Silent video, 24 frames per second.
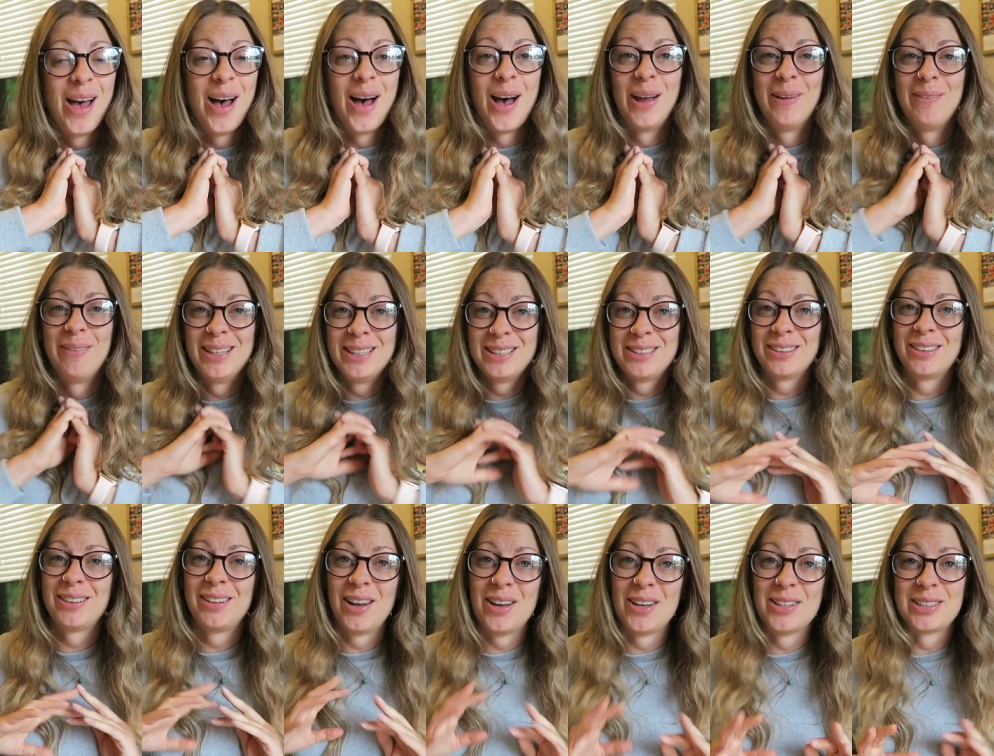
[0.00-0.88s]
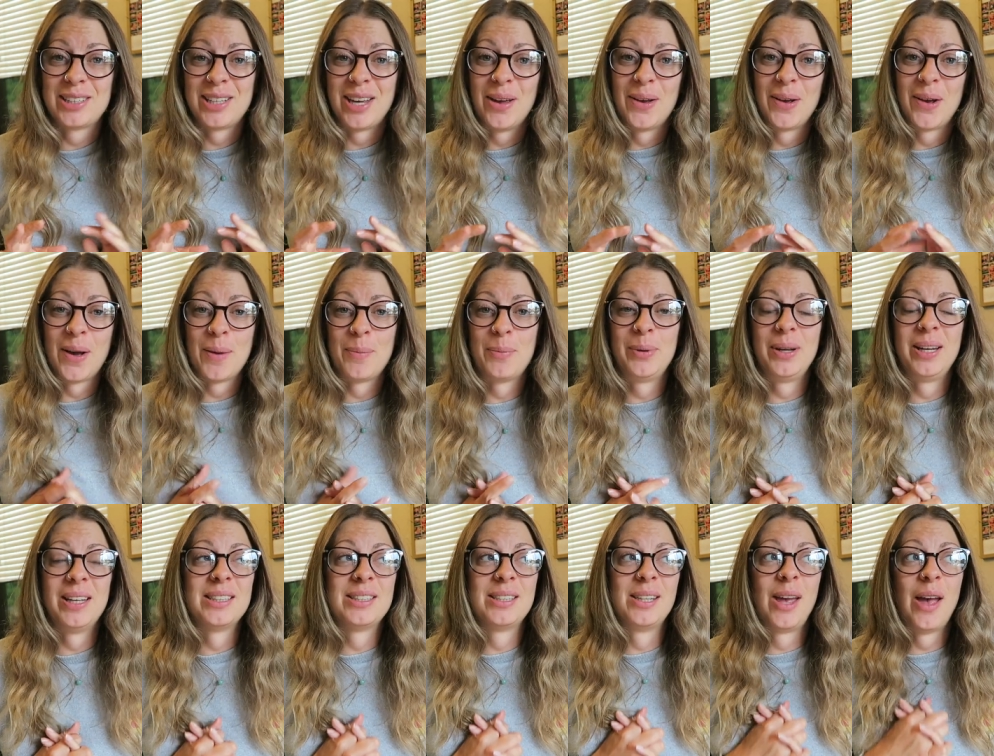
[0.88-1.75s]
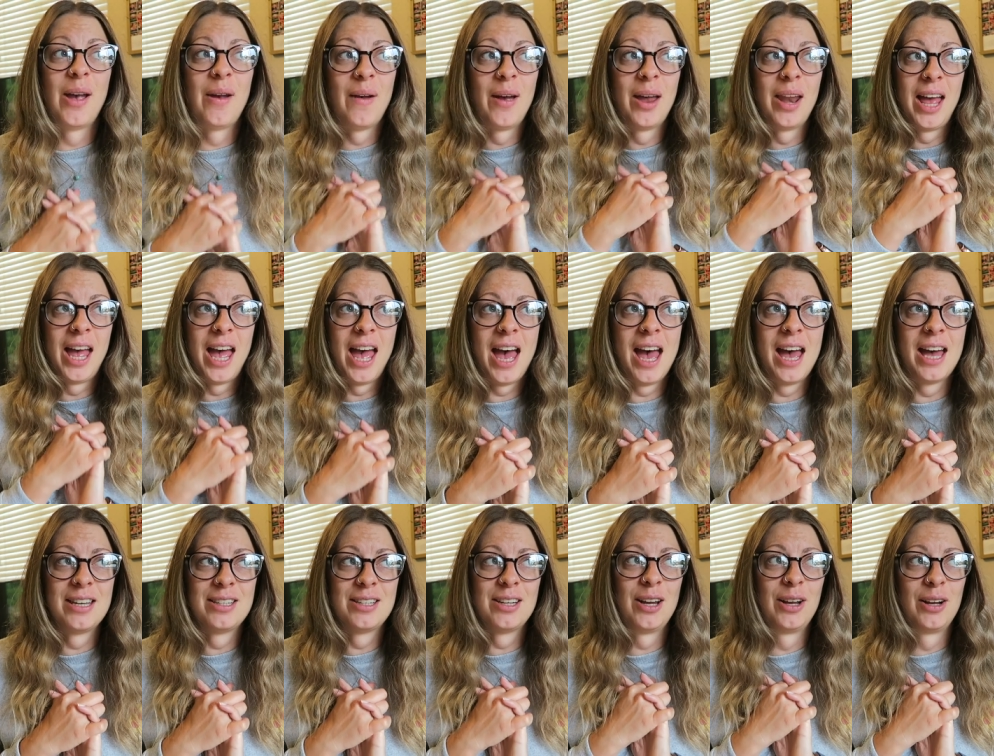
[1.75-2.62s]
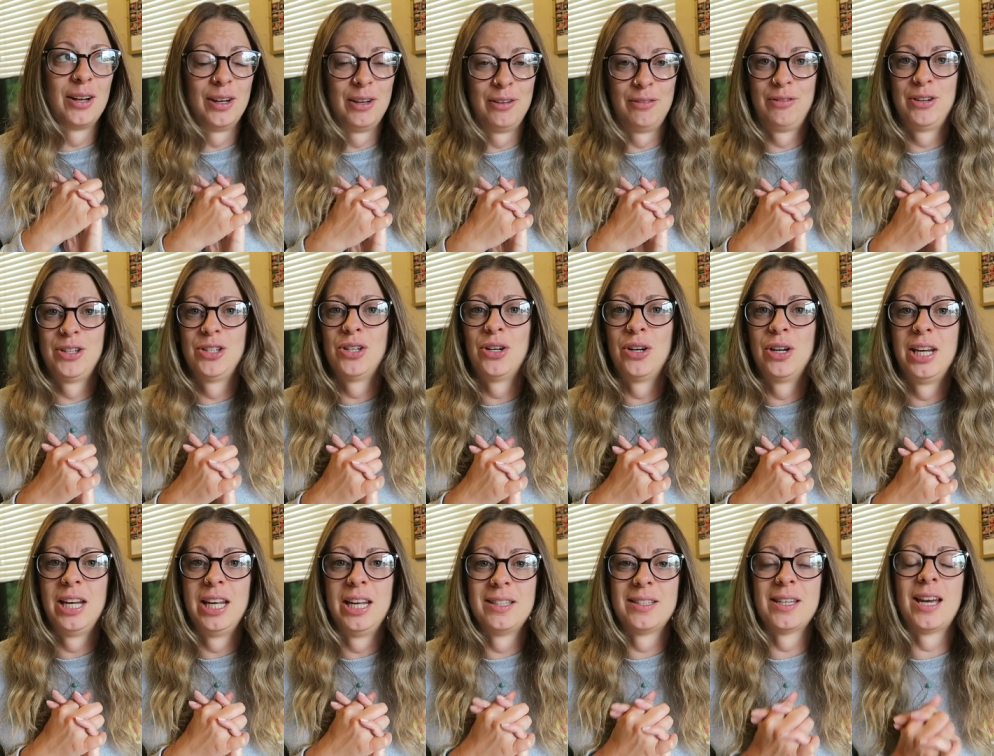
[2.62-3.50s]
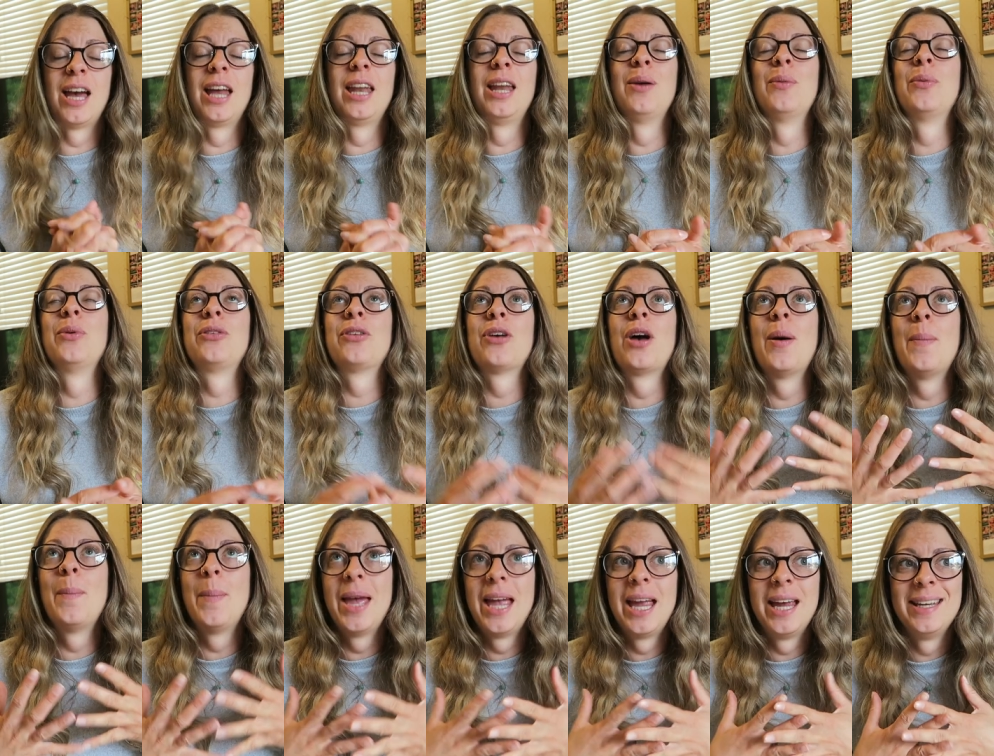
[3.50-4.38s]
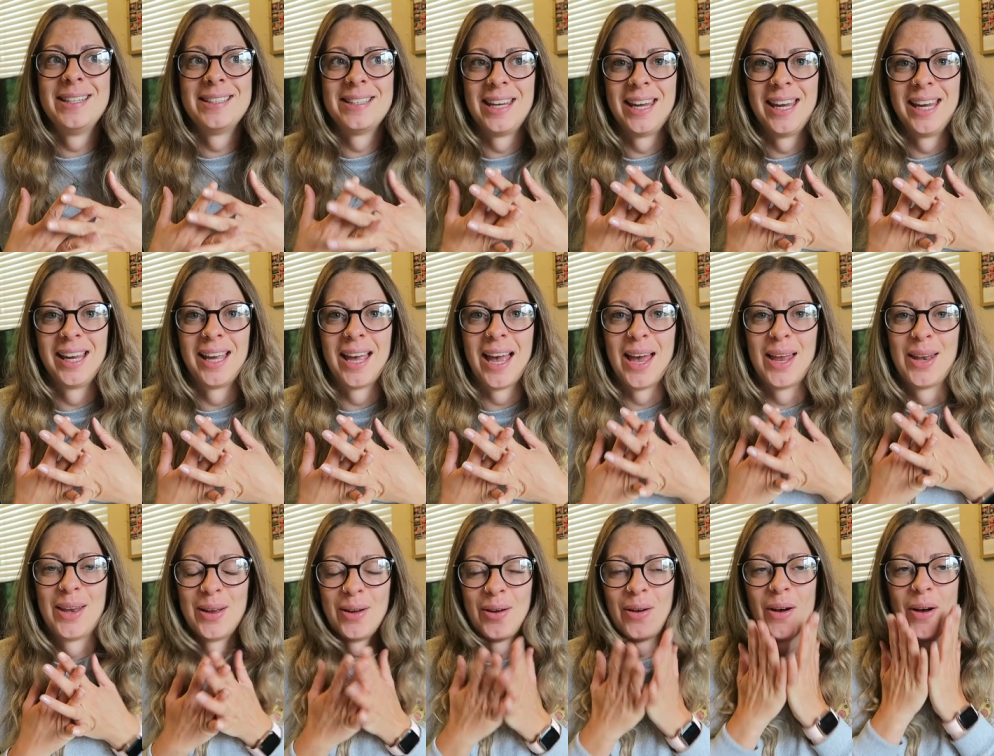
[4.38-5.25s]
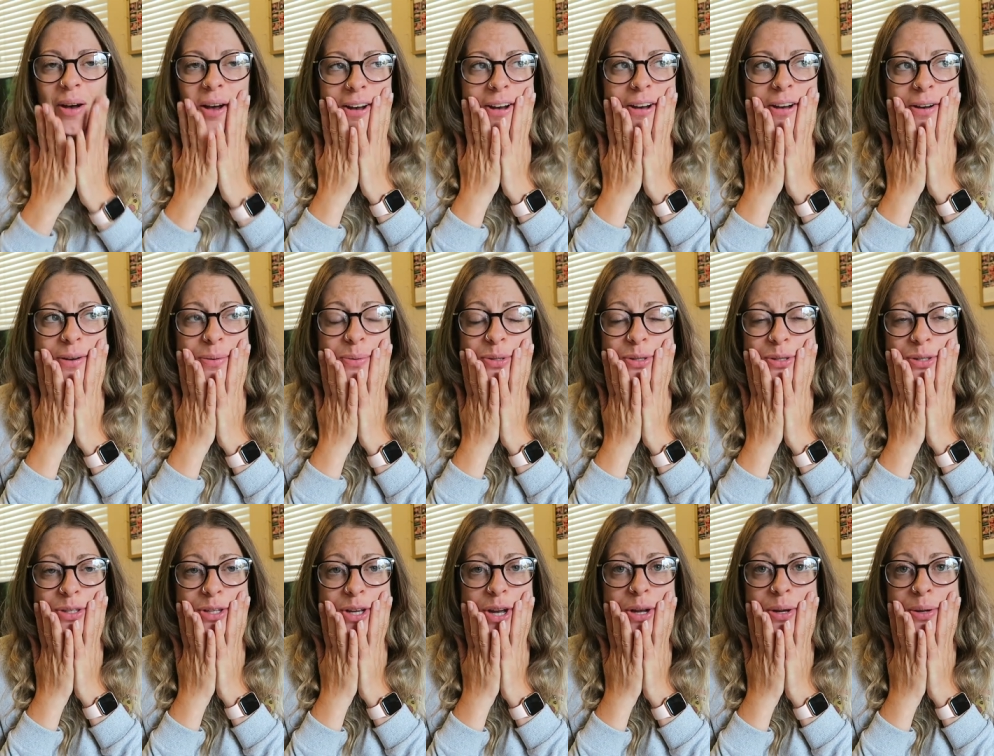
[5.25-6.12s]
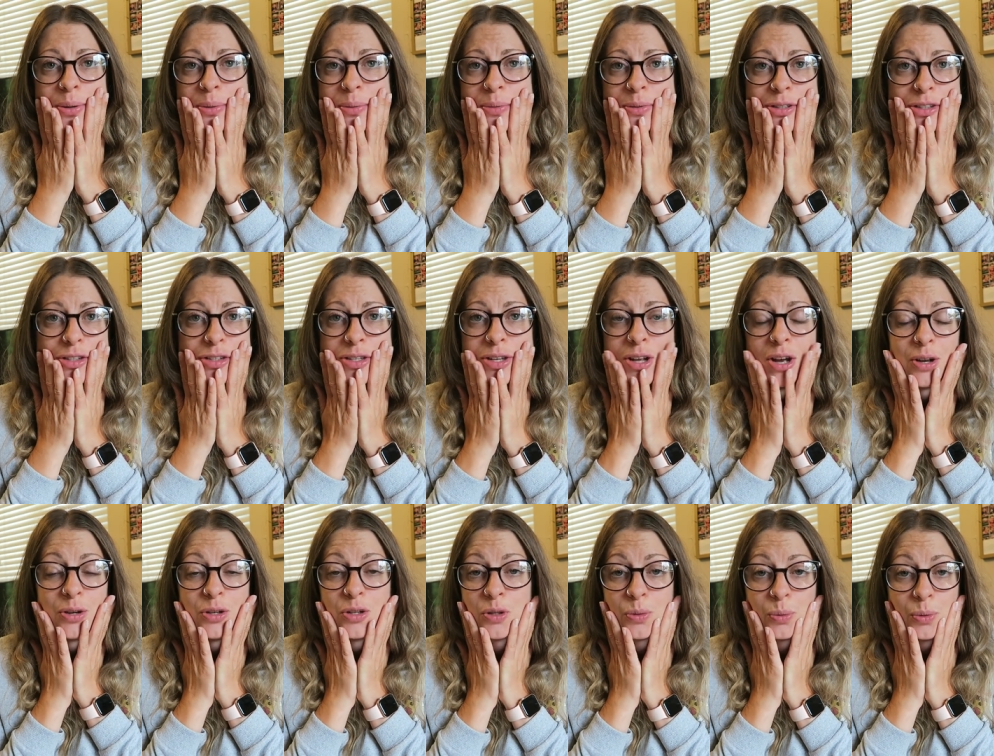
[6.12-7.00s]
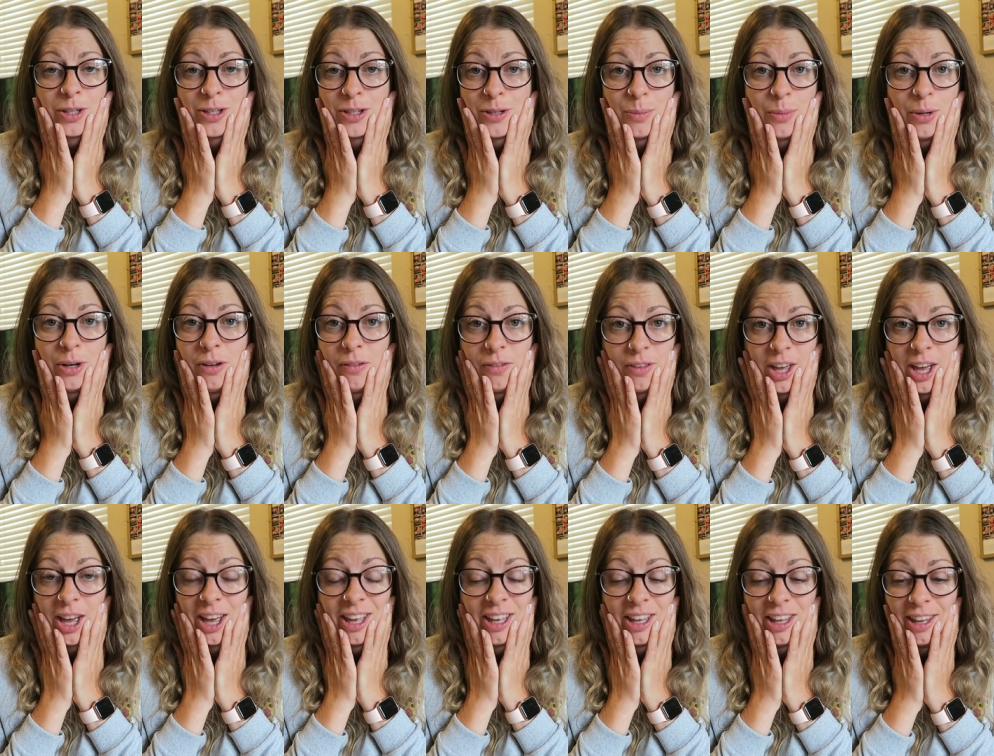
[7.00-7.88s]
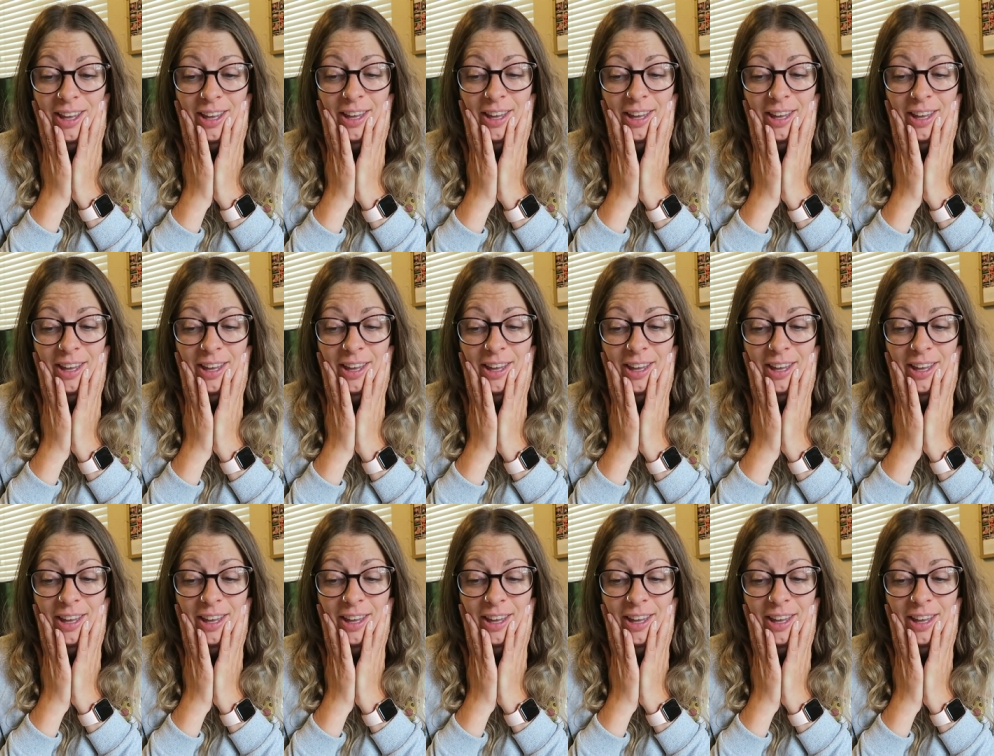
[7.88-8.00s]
I went to Glasgow a couple years ago and I had a gluten-free Chinese and it was amazing and Oh, so just, I just wanted to move there.